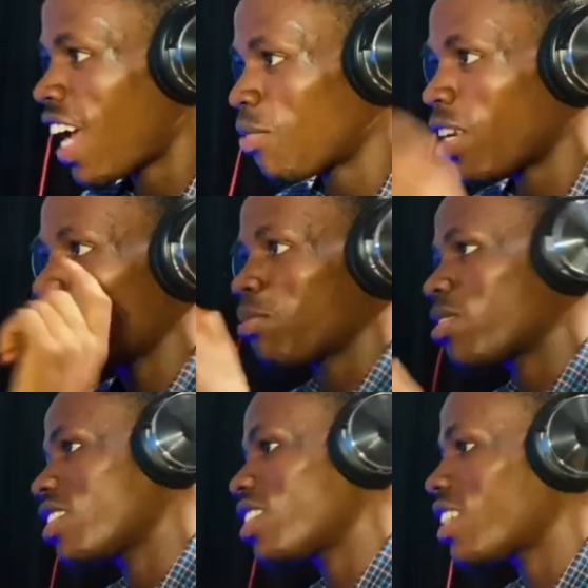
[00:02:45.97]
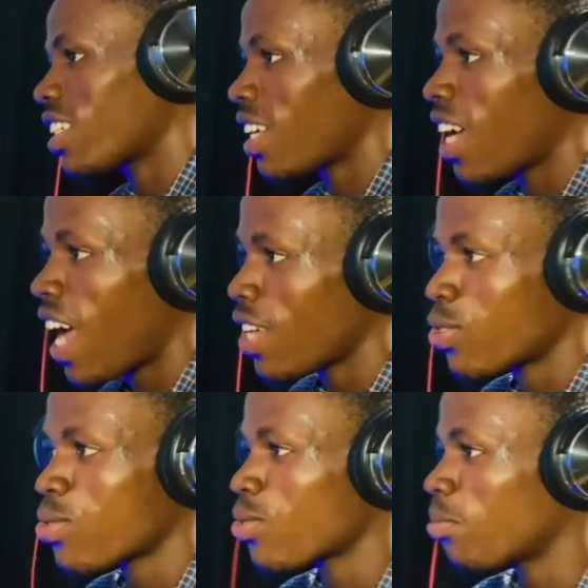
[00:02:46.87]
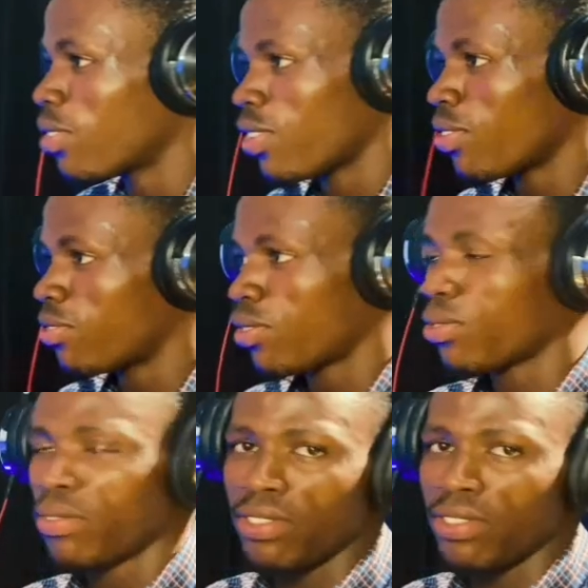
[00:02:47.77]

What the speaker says: when I was making this track that I so much love the tone